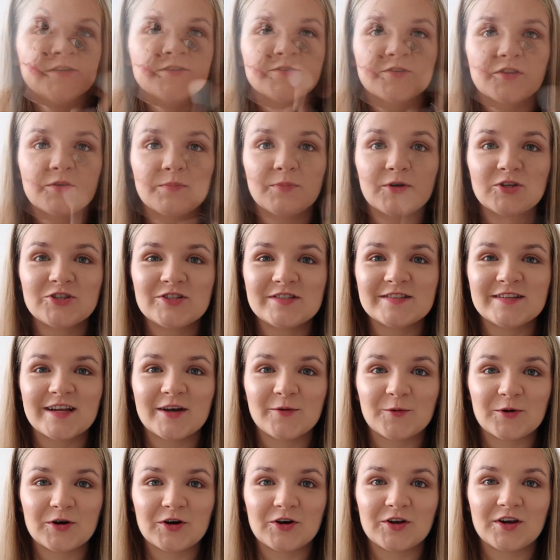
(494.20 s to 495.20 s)
So the blush is
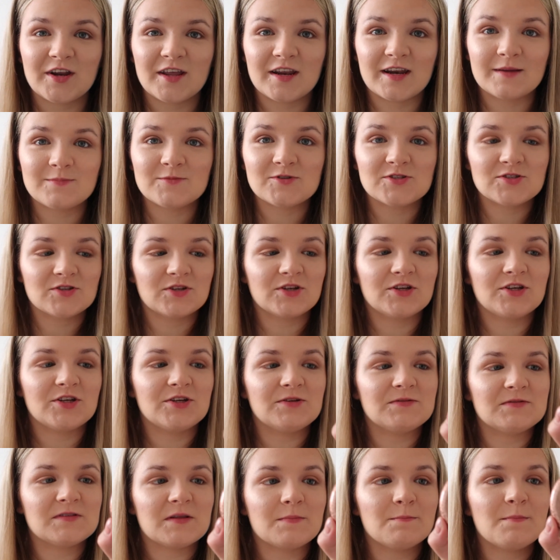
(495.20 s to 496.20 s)
now on, and I'm just going to
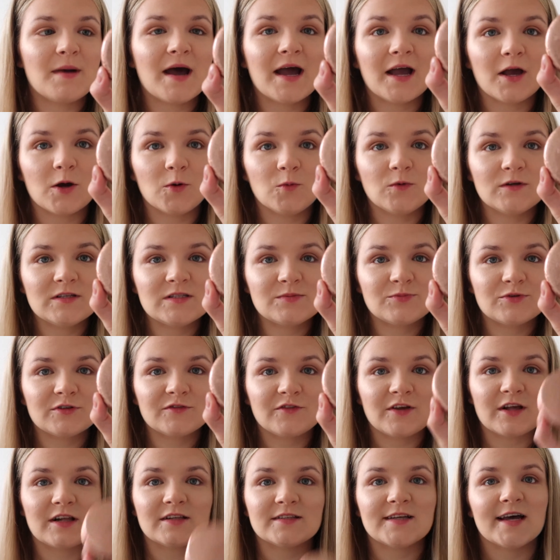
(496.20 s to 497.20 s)
use the MAC Whisper
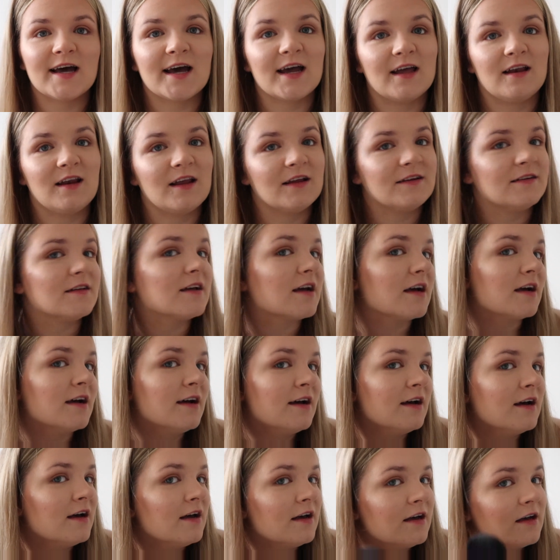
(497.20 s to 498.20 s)
of Gold highlighter
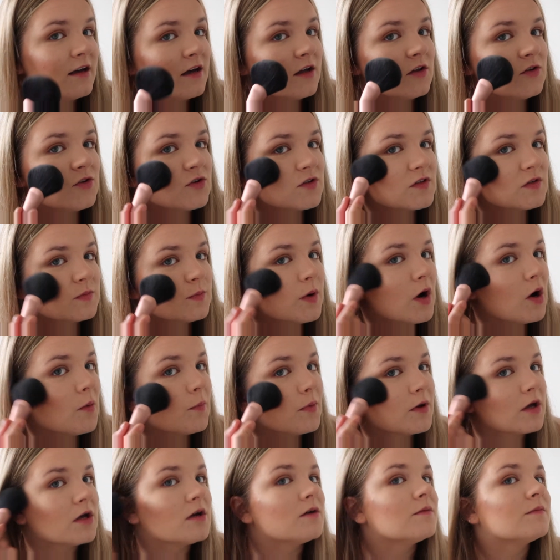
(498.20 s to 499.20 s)
and just
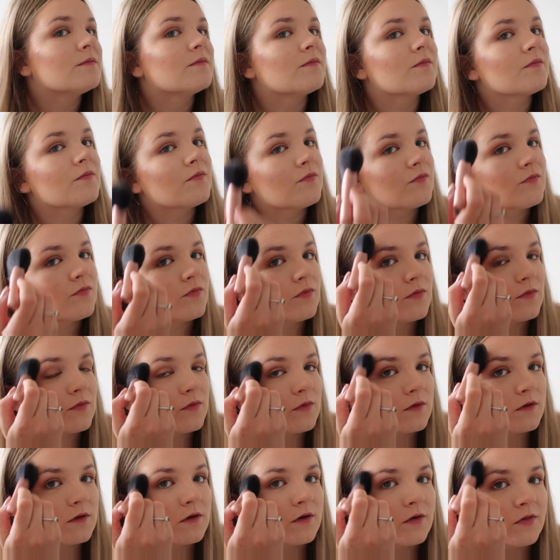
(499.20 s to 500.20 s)
pop it
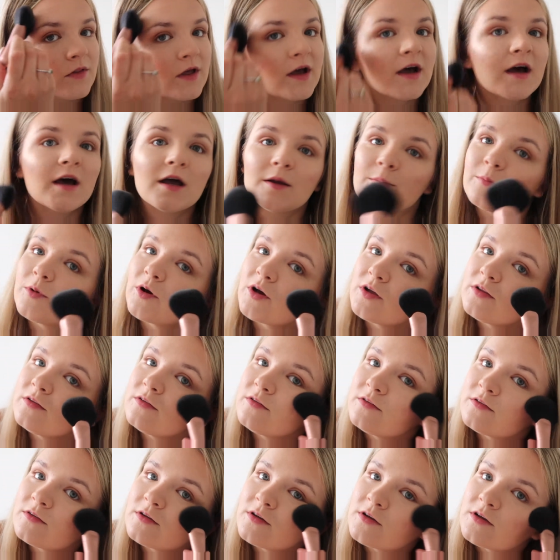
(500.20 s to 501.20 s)
on the high
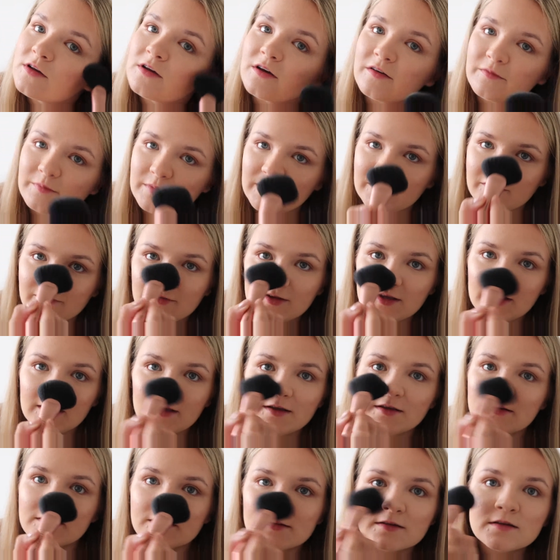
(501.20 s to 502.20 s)
points of my
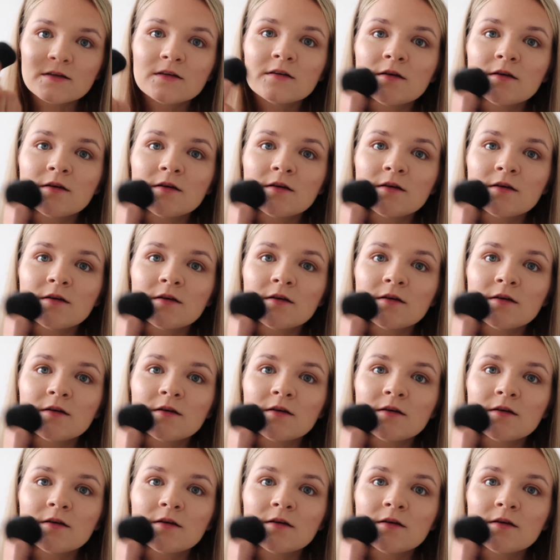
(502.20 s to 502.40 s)
face.